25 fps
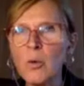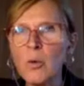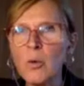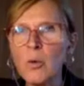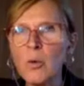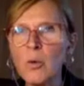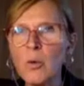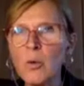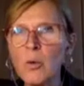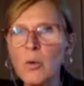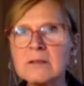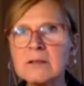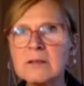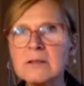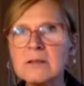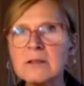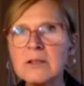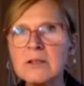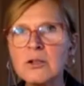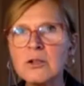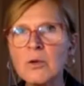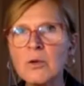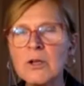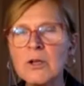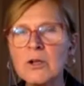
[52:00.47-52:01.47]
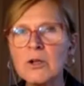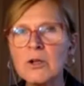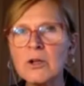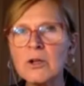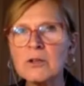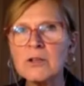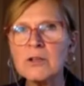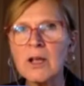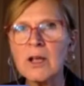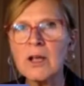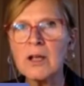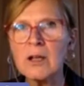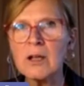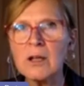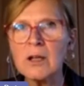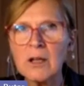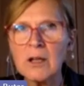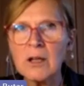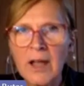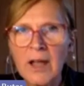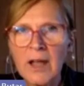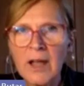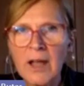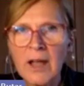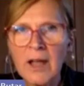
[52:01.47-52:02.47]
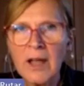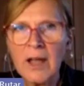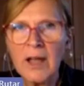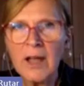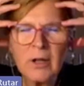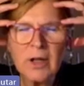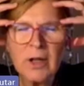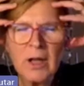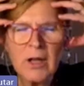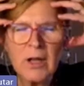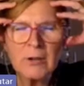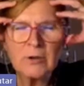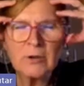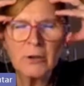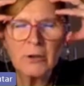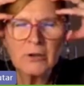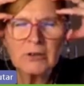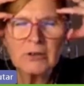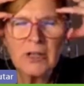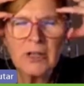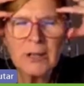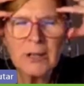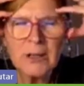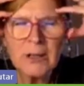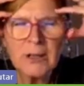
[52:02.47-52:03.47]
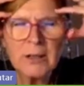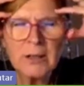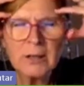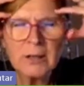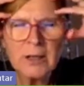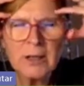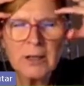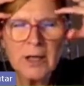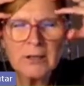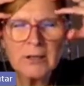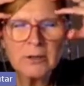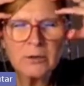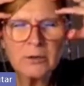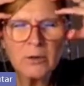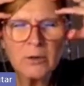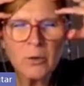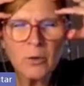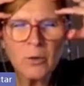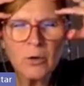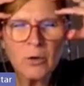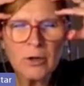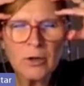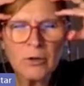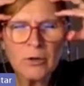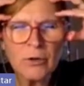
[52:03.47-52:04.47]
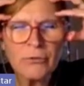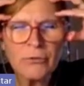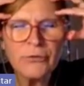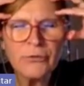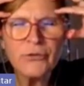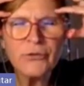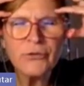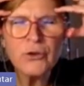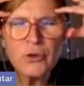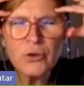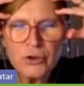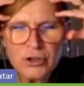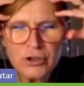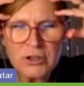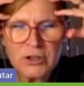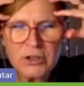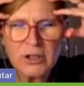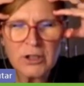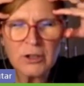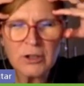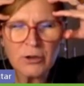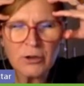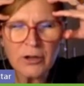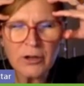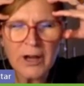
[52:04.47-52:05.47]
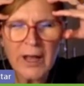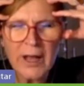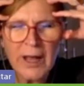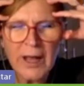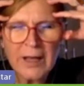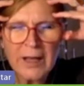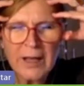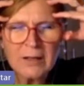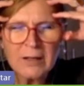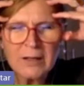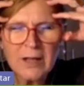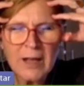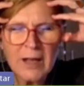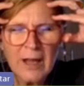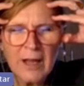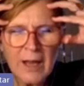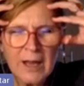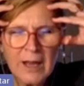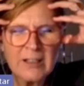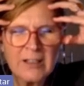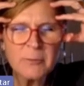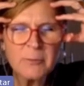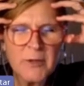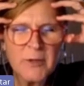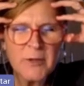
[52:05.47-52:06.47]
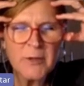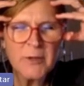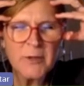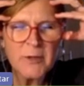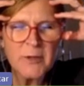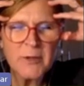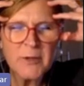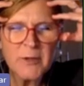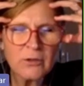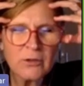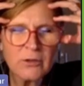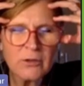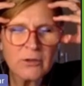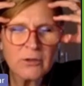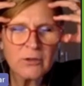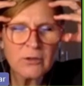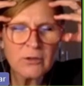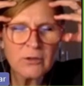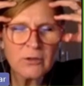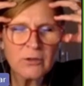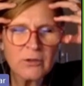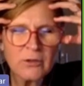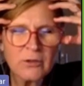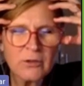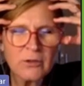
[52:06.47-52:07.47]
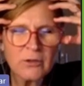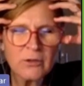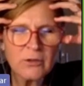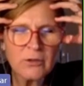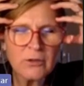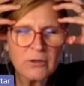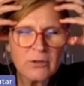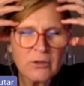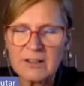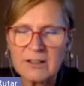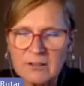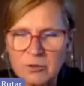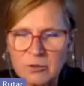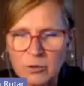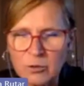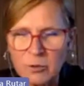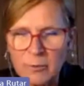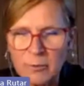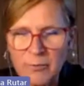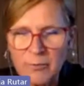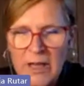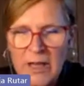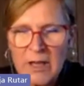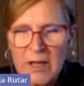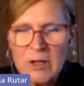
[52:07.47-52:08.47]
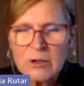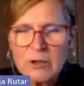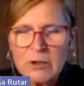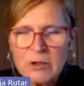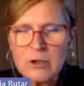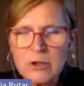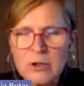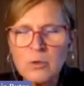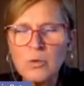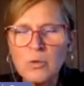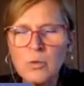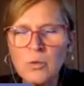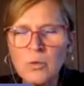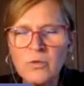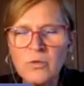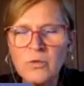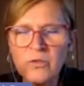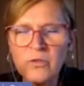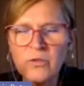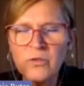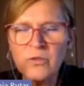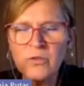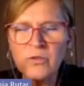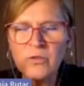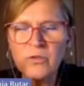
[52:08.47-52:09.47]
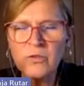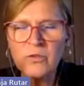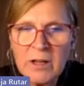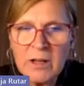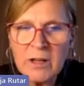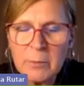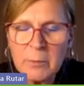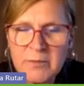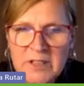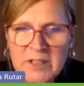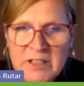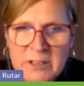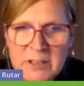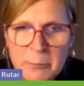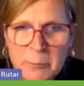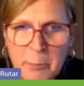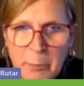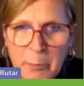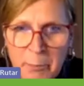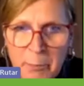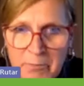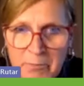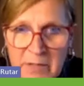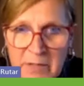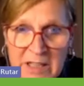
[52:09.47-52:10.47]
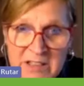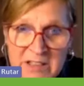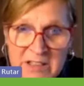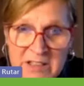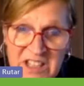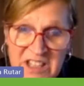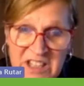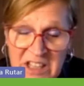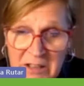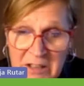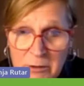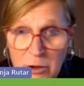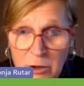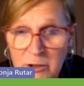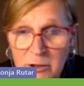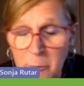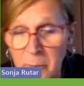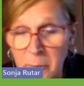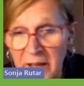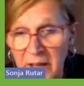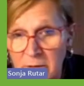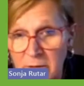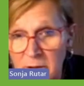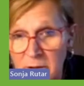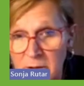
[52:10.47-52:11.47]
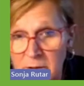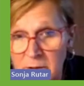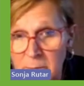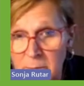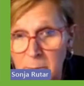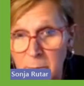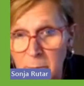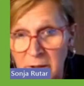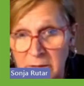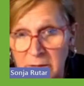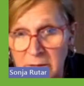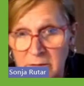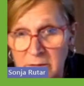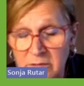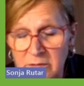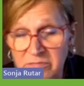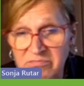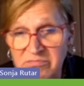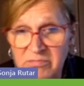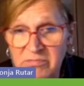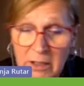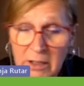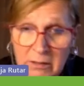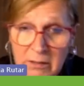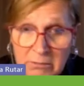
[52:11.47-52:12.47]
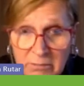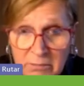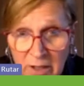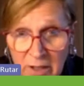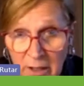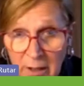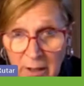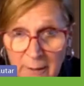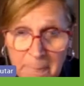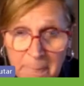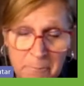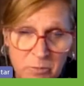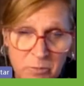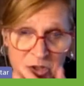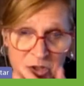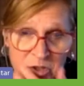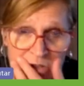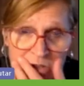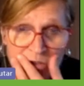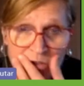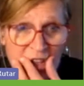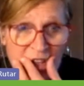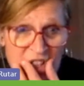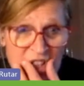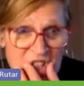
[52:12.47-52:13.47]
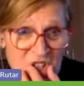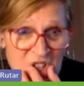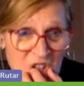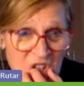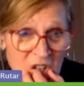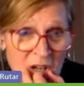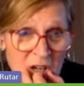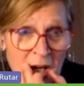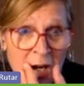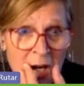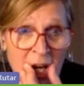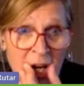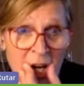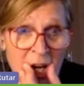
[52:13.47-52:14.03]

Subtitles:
that you will not have totally, confusion in your head, and especially confusion in the classroom. So we developed this, let's say, not pattern, but structure.